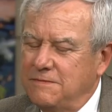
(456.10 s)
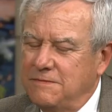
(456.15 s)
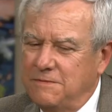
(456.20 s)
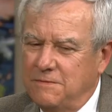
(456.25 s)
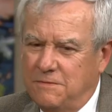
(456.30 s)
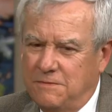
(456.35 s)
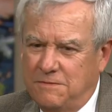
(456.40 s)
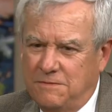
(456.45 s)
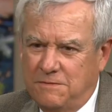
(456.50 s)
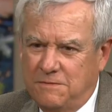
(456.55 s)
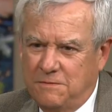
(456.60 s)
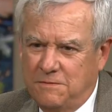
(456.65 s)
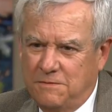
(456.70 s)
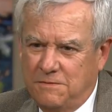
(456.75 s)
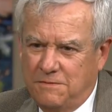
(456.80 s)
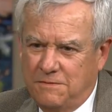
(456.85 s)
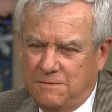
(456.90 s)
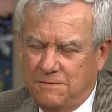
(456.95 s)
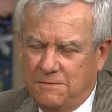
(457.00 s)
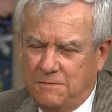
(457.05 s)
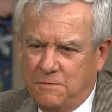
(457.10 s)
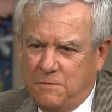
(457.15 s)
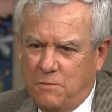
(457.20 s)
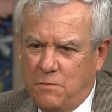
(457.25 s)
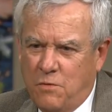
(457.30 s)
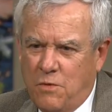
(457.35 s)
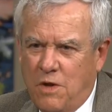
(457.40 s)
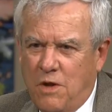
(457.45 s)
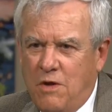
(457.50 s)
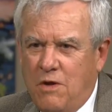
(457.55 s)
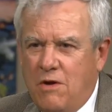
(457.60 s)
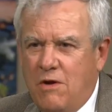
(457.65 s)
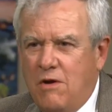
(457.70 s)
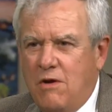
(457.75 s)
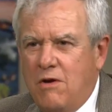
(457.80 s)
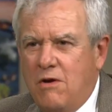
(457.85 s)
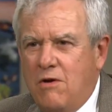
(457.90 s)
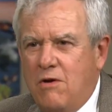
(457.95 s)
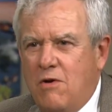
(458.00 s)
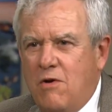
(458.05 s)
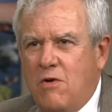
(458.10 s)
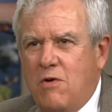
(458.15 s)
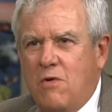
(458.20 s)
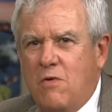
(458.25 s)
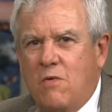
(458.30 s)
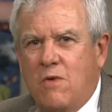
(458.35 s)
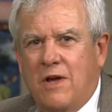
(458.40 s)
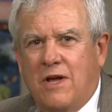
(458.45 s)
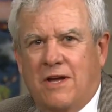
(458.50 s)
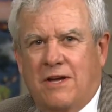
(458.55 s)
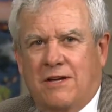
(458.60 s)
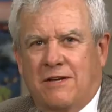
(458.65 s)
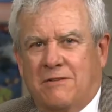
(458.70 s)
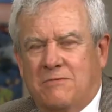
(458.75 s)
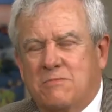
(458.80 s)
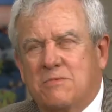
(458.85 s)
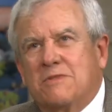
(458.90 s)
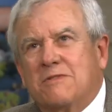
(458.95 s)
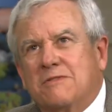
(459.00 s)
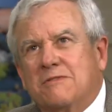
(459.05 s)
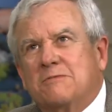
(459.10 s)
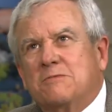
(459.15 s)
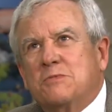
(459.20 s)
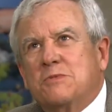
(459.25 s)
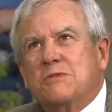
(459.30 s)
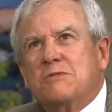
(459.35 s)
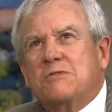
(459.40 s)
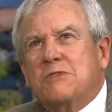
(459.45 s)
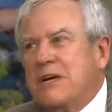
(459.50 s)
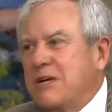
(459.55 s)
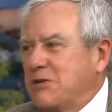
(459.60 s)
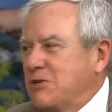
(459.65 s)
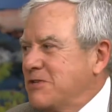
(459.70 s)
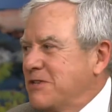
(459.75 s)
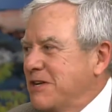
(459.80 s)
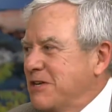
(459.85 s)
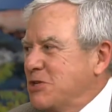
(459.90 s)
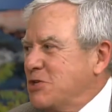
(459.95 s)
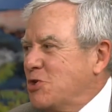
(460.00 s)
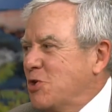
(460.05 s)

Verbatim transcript: the job you're about to take? Well, I... I hate to say it's